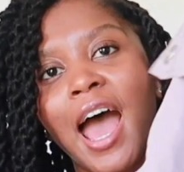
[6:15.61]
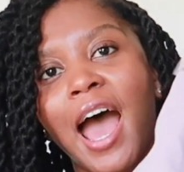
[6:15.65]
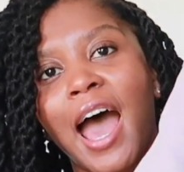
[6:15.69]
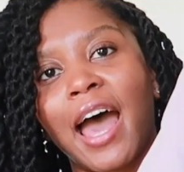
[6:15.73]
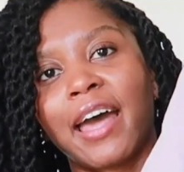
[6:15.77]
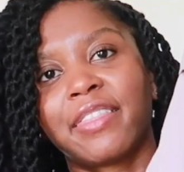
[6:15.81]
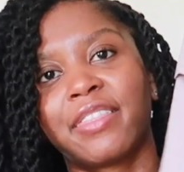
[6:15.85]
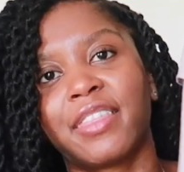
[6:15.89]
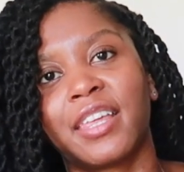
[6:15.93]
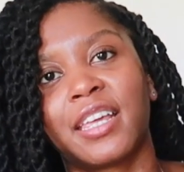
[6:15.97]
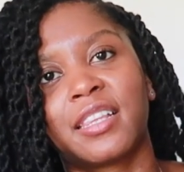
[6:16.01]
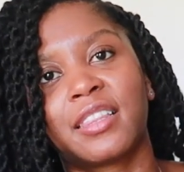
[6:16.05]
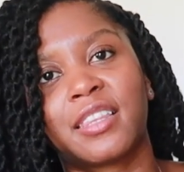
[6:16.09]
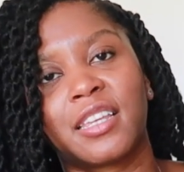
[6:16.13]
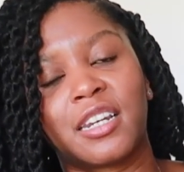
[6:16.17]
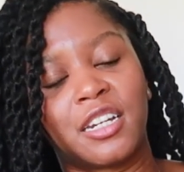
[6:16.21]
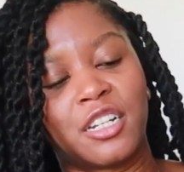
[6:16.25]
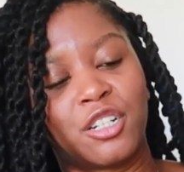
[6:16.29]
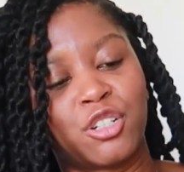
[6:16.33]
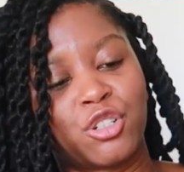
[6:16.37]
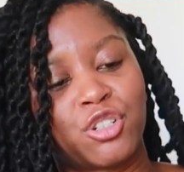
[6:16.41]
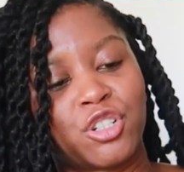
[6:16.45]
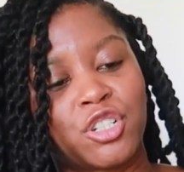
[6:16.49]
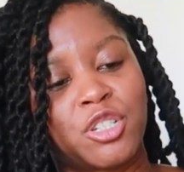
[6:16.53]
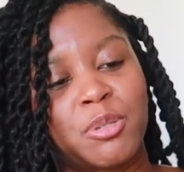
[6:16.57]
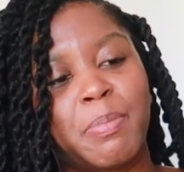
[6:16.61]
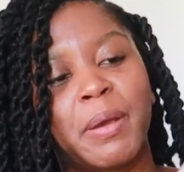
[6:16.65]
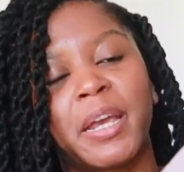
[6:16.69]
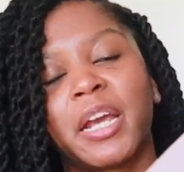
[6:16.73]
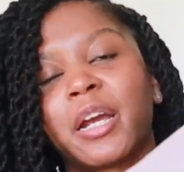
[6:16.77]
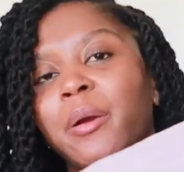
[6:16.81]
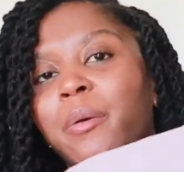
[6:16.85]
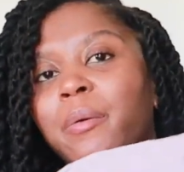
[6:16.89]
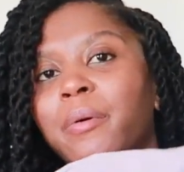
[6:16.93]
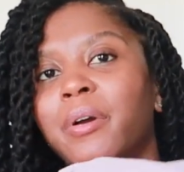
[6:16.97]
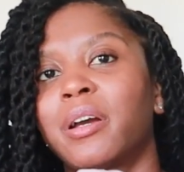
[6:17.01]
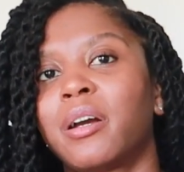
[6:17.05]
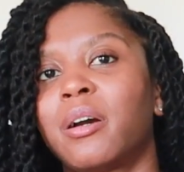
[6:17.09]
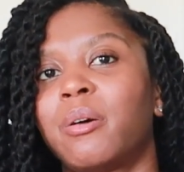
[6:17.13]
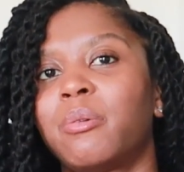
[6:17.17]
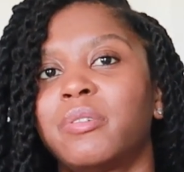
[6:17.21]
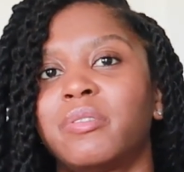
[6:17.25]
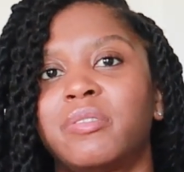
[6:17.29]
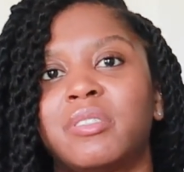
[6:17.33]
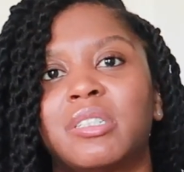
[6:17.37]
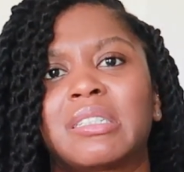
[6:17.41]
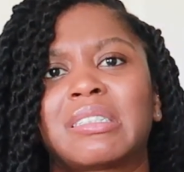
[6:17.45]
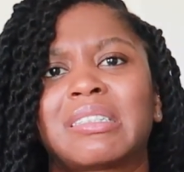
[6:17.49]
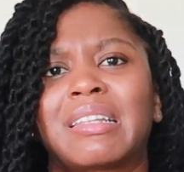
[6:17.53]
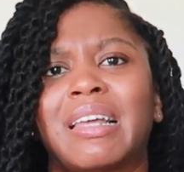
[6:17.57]
I think that it'll just pair well
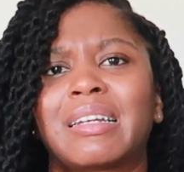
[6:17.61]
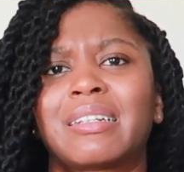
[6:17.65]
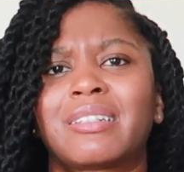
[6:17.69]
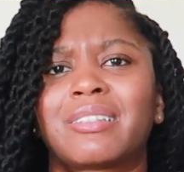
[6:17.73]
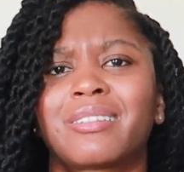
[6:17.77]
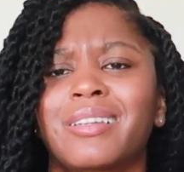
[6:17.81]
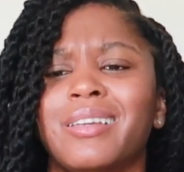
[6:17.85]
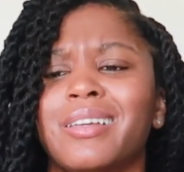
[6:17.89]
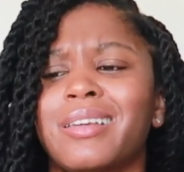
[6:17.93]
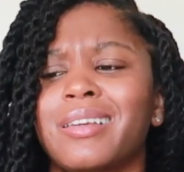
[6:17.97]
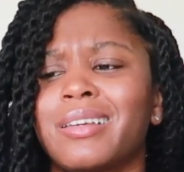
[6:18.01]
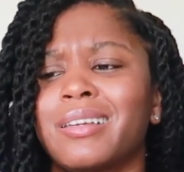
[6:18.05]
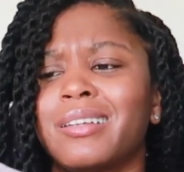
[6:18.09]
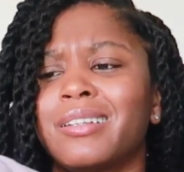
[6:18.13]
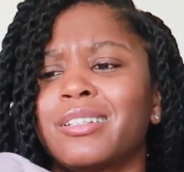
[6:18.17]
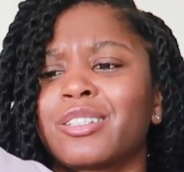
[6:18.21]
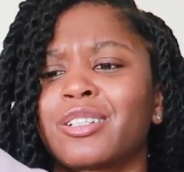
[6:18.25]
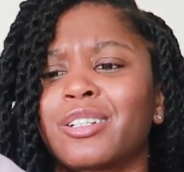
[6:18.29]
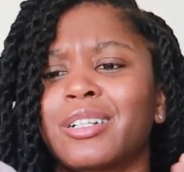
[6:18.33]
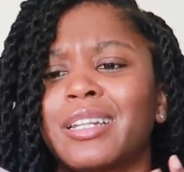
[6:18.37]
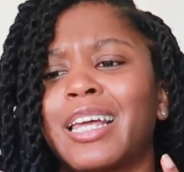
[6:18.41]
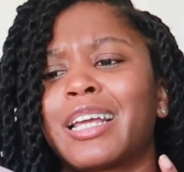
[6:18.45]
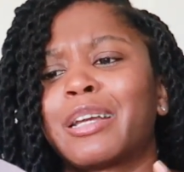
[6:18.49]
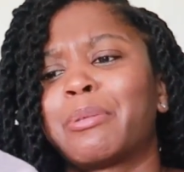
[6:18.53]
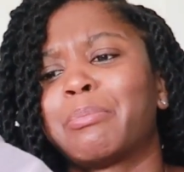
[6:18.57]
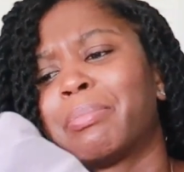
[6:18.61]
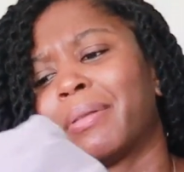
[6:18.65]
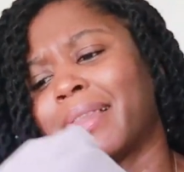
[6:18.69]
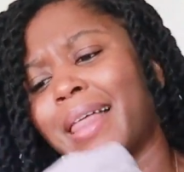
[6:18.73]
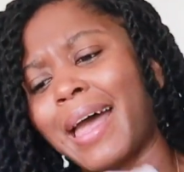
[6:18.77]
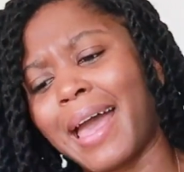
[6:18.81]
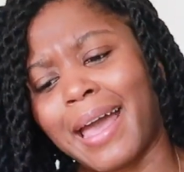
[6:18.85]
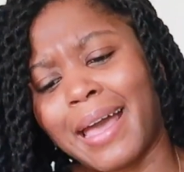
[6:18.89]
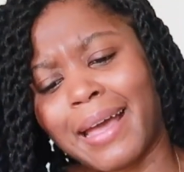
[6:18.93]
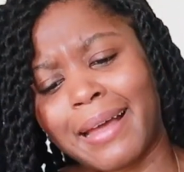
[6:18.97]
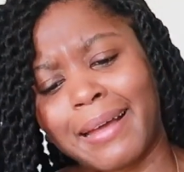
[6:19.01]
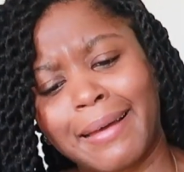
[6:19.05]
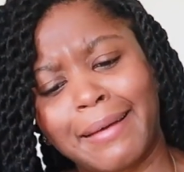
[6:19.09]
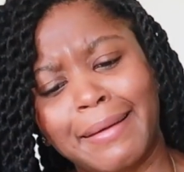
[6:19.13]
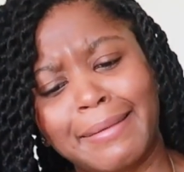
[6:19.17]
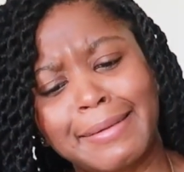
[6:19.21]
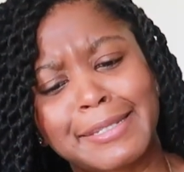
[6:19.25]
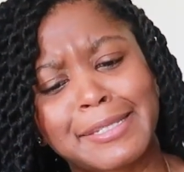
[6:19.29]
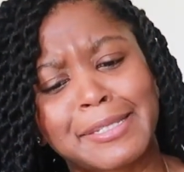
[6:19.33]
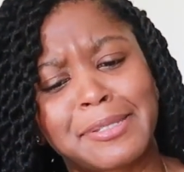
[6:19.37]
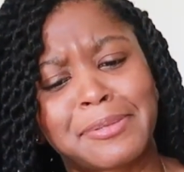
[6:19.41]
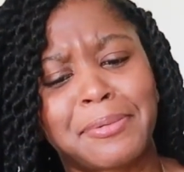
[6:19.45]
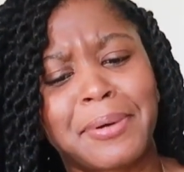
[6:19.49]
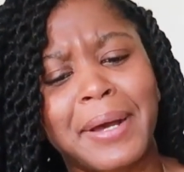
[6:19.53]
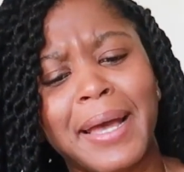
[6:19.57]
with just like jeans or like black
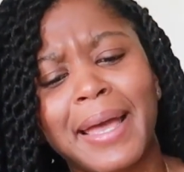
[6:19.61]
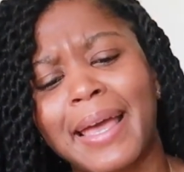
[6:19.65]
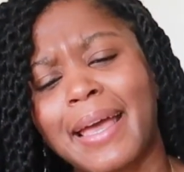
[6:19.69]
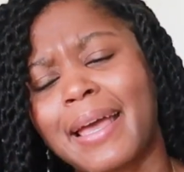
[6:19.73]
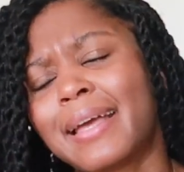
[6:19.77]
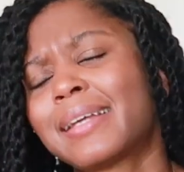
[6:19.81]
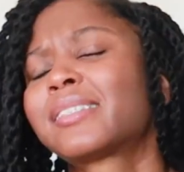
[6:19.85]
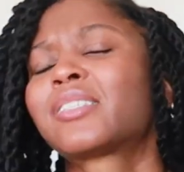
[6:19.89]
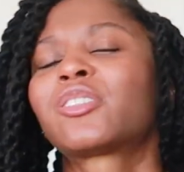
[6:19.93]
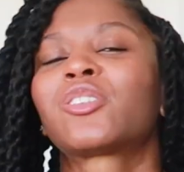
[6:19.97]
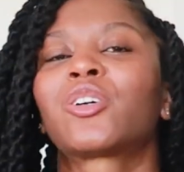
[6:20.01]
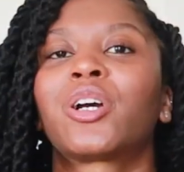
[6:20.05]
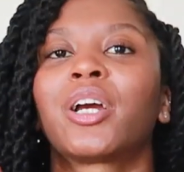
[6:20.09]
sweats,